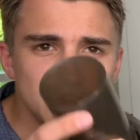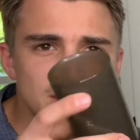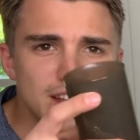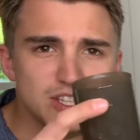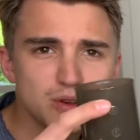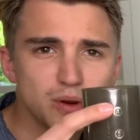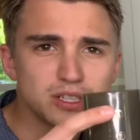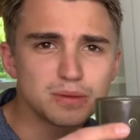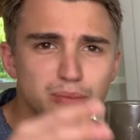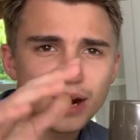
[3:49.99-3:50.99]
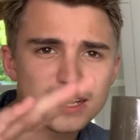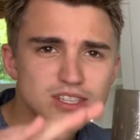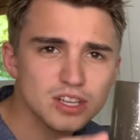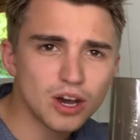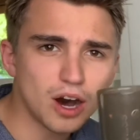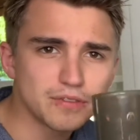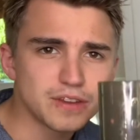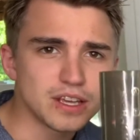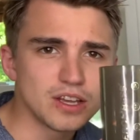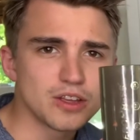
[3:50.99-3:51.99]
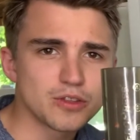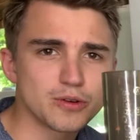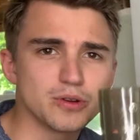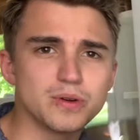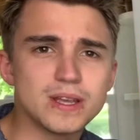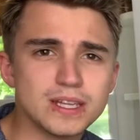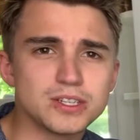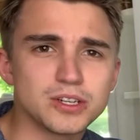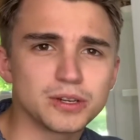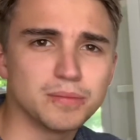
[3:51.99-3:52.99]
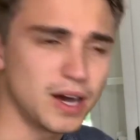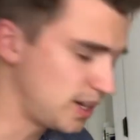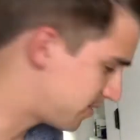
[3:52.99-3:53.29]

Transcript: that's going to press the coffee through into your mug.